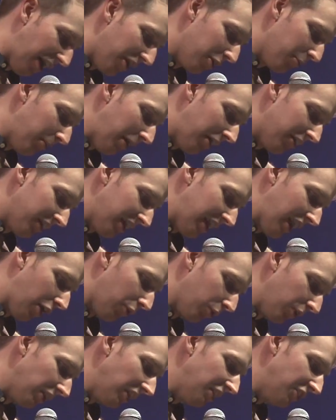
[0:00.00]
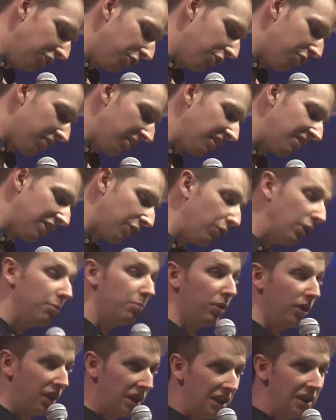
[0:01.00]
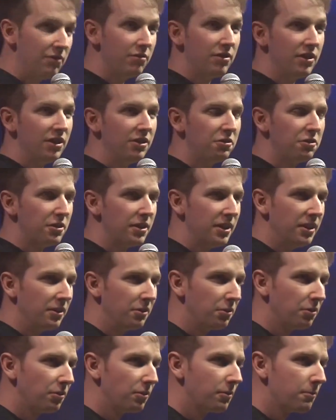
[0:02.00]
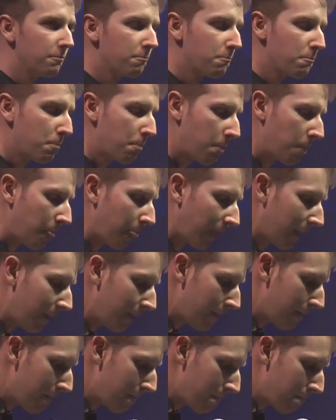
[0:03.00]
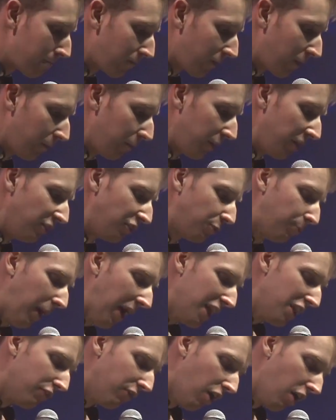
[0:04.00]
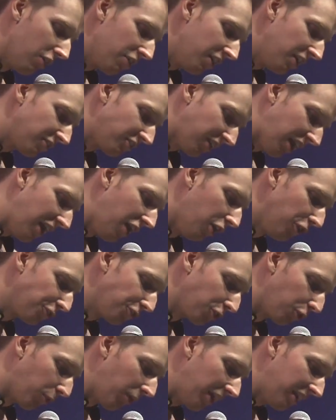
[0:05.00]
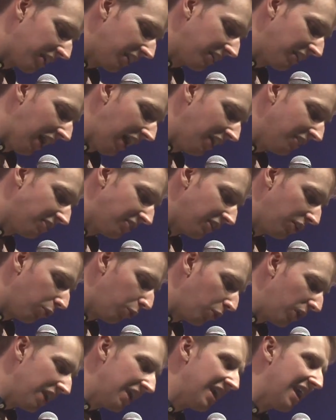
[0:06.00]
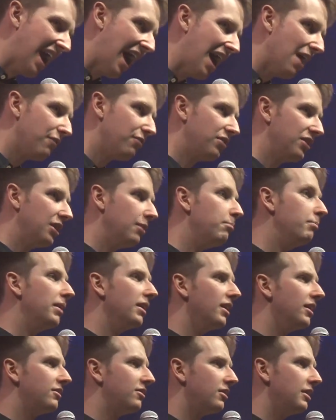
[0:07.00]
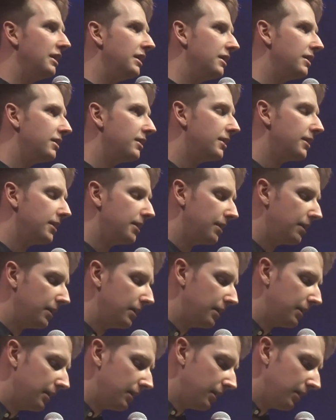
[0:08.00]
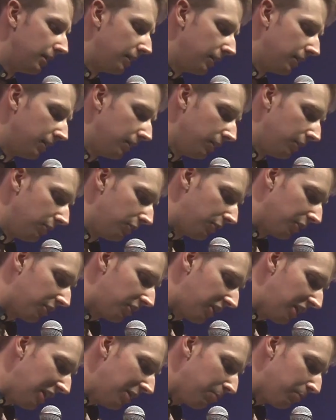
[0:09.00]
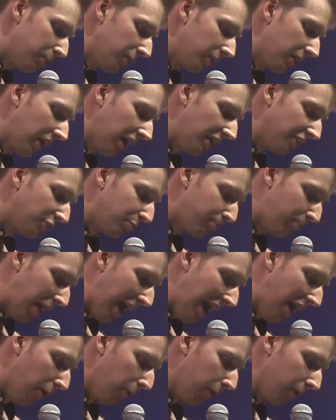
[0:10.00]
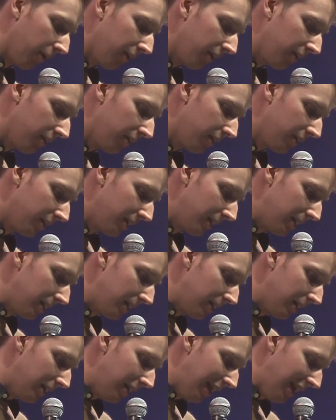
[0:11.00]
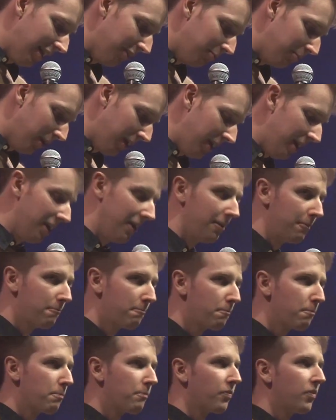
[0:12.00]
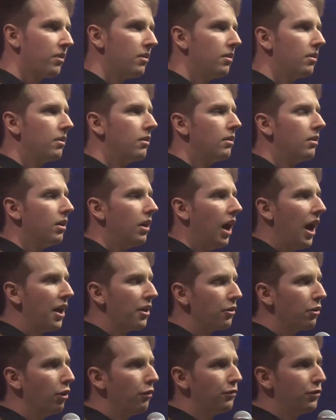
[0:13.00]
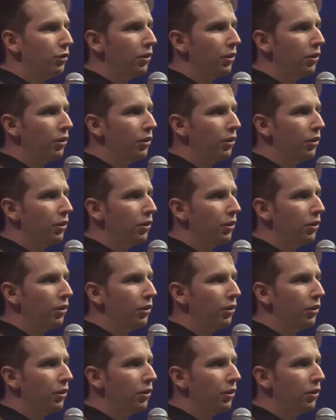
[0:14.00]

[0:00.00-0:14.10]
about it, and I really do think that we believe these things. But in spite of all this, I also recognize that we have the ability to keep God's power at bay. I don't know if you